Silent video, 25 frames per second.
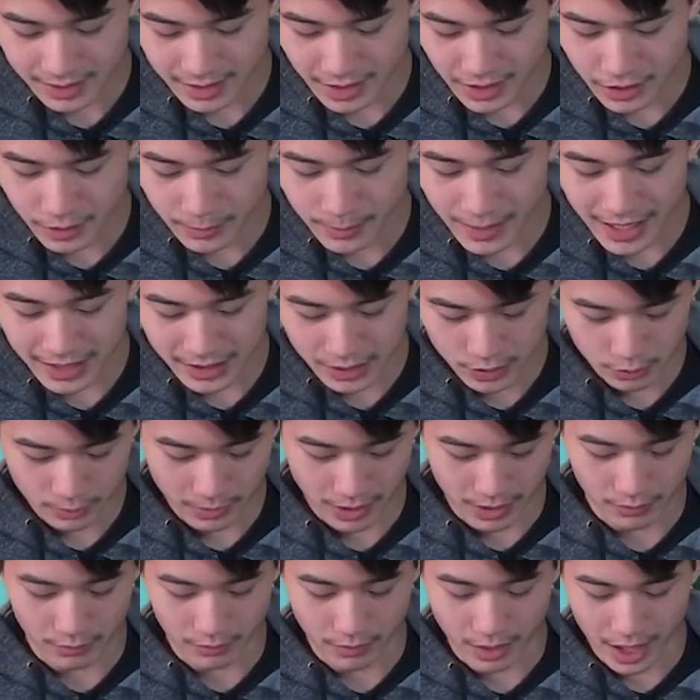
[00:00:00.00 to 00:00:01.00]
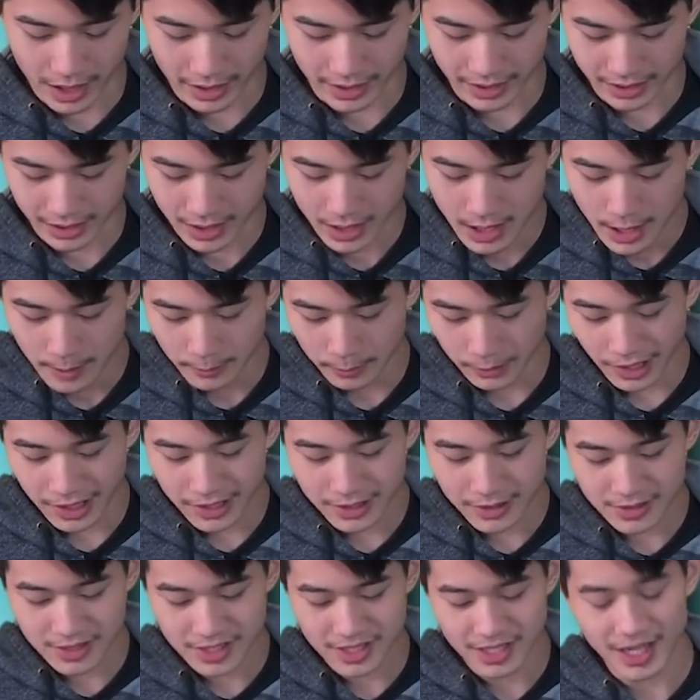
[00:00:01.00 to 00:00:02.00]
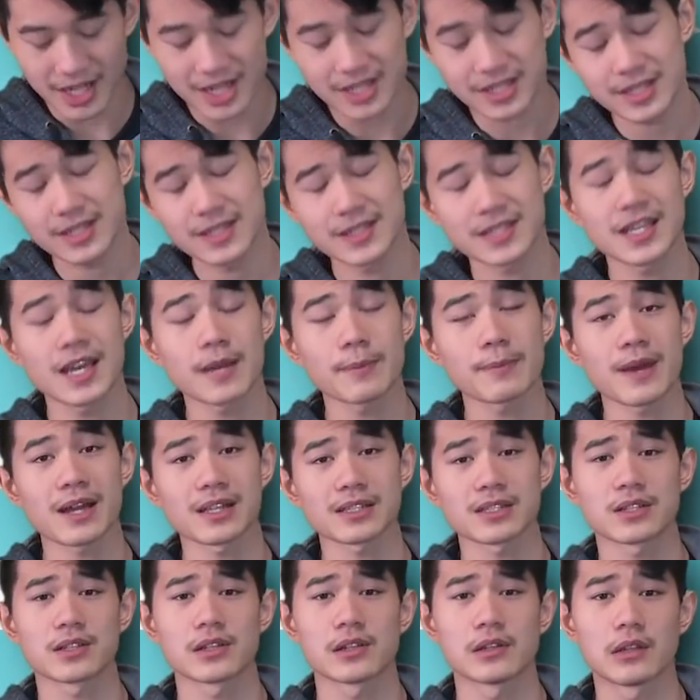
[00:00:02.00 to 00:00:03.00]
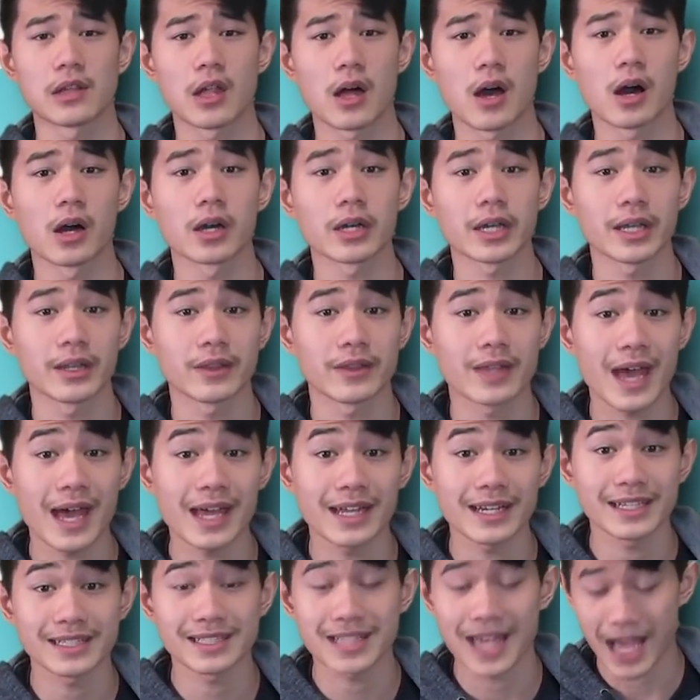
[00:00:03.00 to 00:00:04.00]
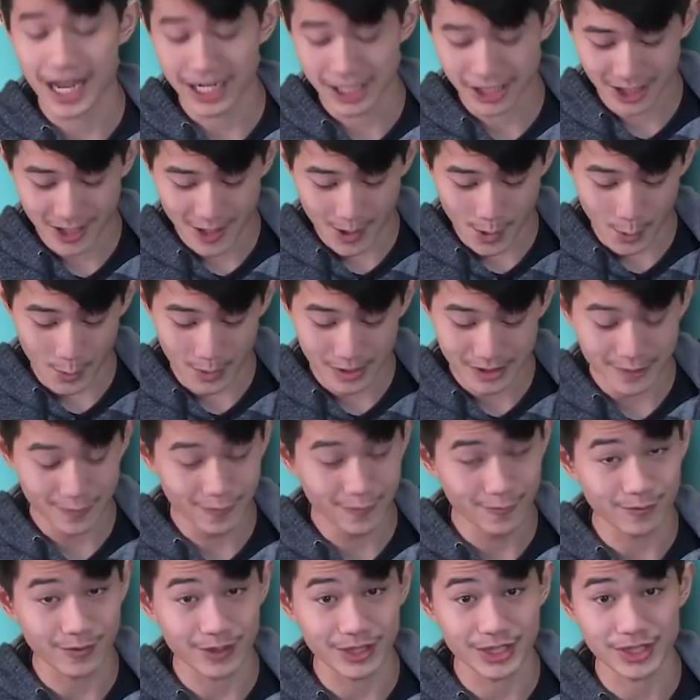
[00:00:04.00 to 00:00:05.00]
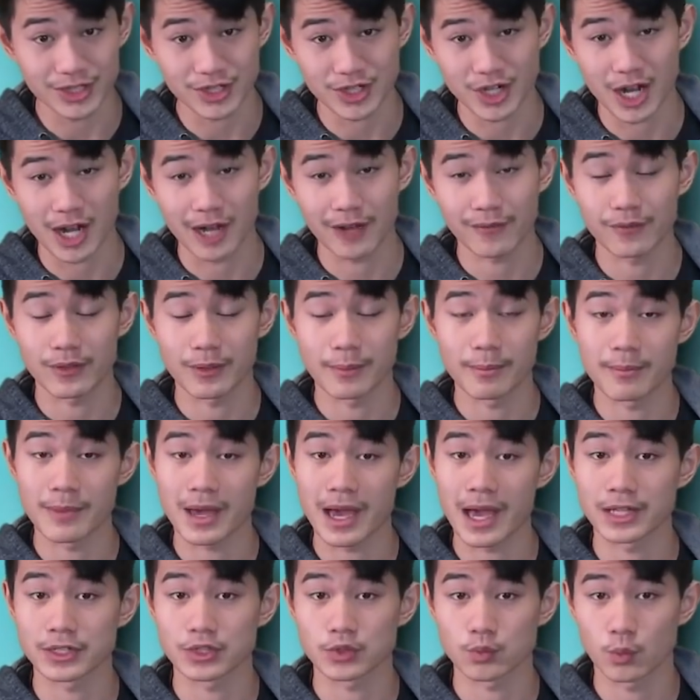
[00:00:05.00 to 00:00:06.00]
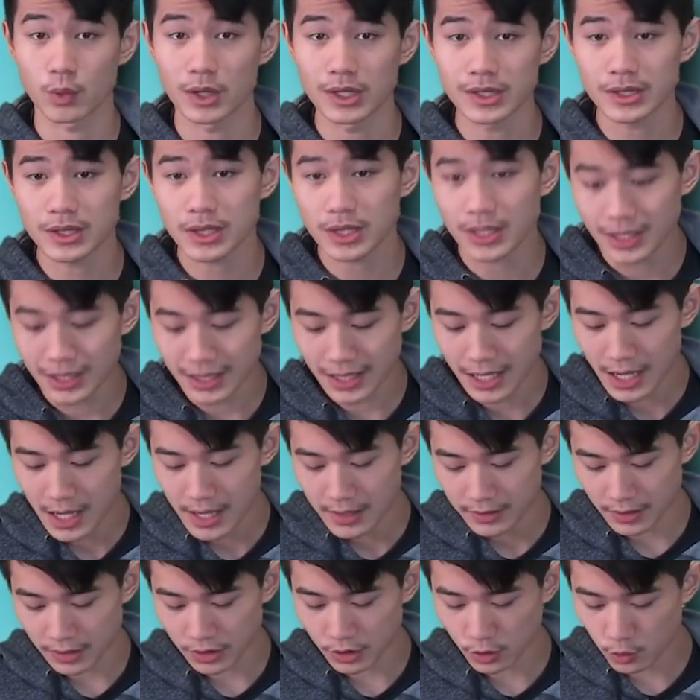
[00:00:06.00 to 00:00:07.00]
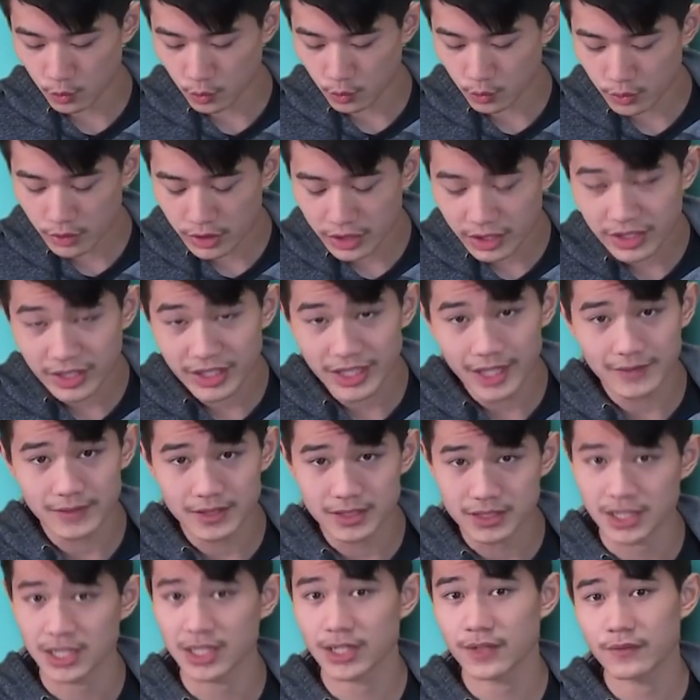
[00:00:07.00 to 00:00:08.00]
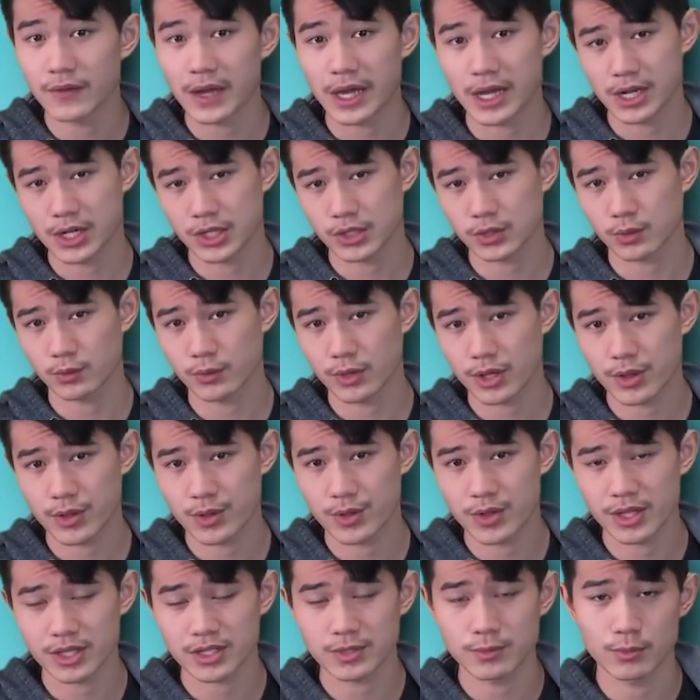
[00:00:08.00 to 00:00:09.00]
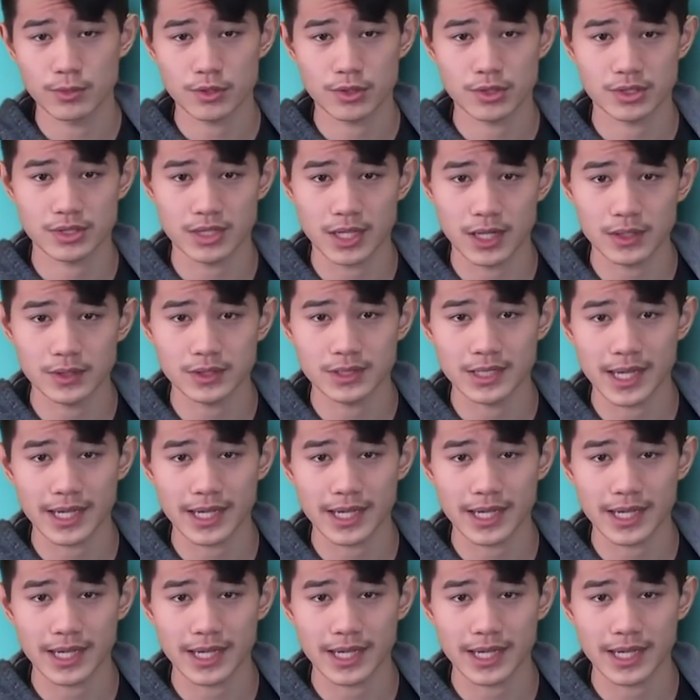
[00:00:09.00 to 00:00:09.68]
So I go back to my rocket, play those skeletons, get back to the log, and that is actually going to finish off the match. One thing that you really have to take advantage with this Mortar cycle